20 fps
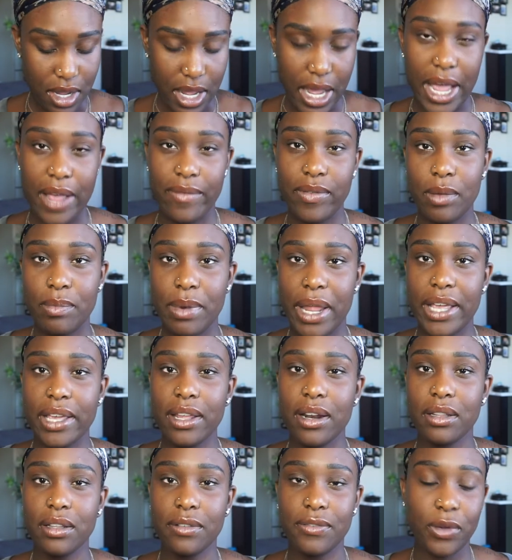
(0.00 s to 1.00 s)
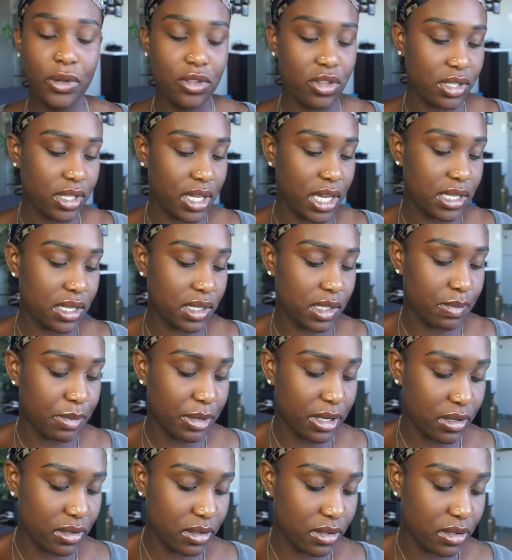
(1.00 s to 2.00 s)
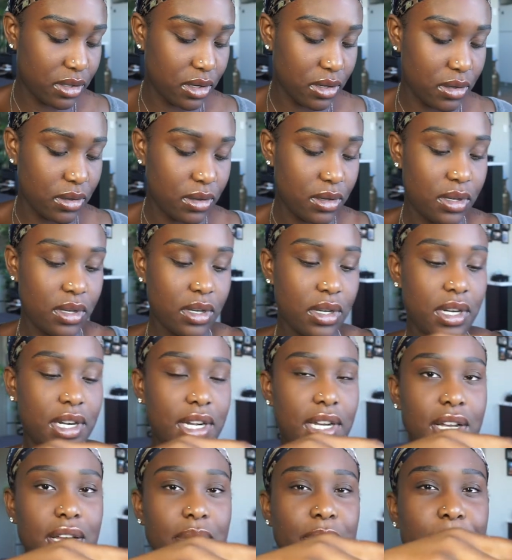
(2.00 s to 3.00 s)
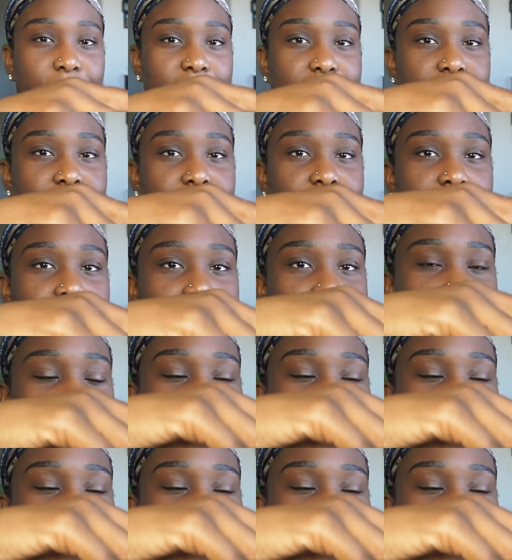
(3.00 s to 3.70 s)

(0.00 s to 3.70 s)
I have a blanket on the floor just in case it spills, so put my two fingers